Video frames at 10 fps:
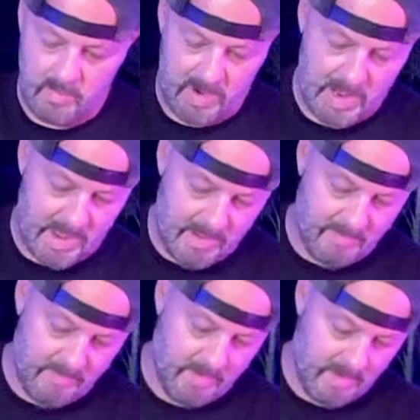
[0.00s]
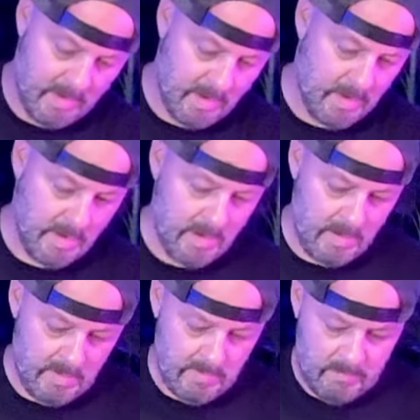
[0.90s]
We have
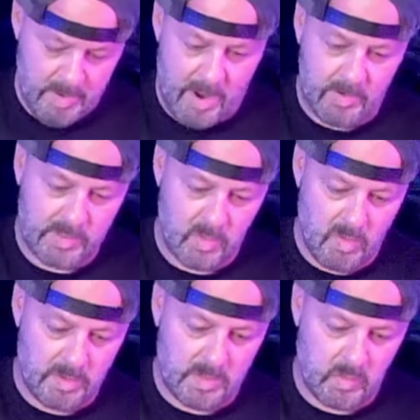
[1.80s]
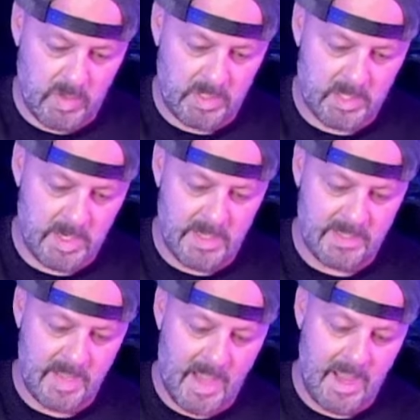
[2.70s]
power source, which
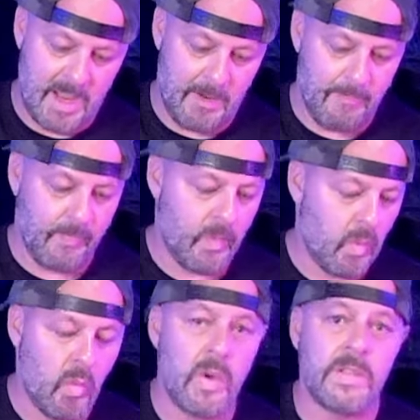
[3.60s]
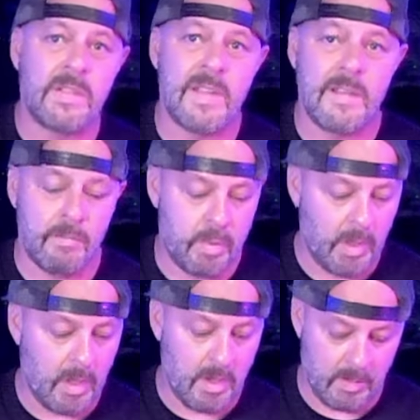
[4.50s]
is a 110
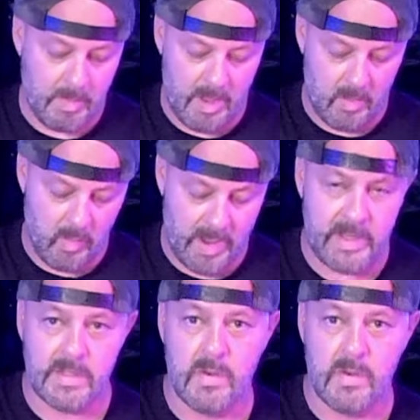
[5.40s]
plug, by the way.